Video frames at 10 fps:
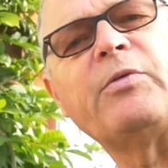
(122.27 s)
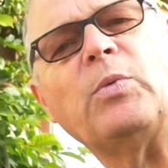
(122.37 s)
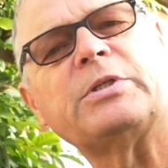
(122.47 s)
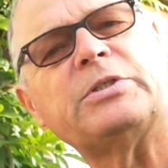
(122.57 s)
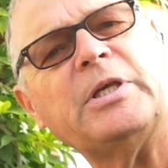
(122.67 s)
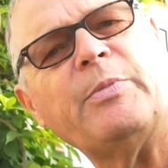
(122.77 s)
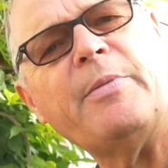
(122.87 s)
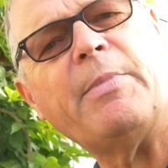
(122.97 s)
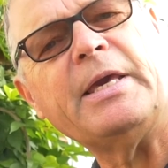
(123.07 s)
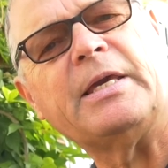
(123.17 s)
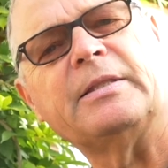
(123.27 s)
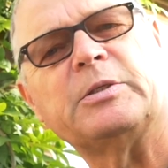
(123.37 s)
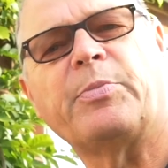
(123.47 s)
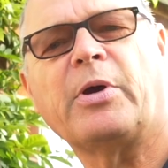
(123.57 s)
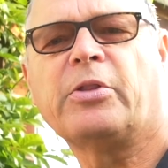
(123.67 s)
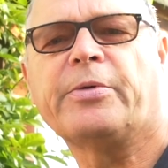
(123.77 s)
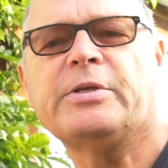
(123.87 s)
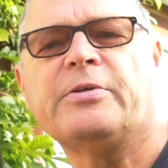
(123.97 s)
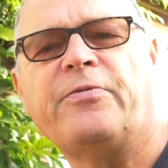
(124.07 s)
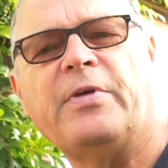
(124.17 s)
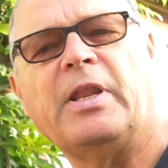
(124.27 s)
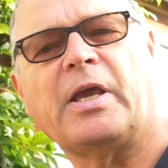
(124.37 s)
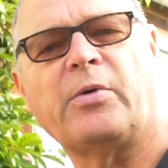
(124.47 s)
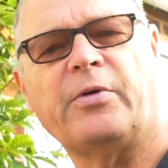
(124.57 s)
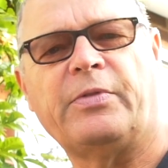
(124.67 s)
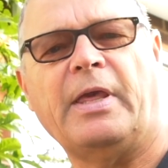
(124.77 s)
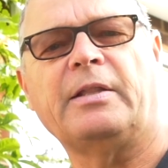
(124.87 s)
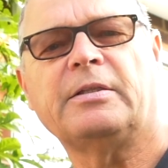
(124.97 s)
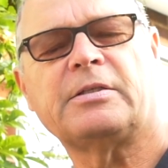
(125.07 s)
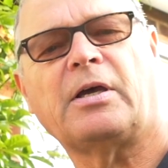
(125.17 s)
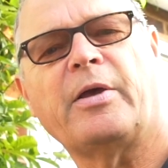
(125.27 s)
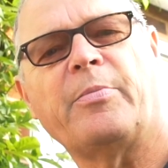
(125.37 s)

If you want to see me making this bow, there is a video of the entire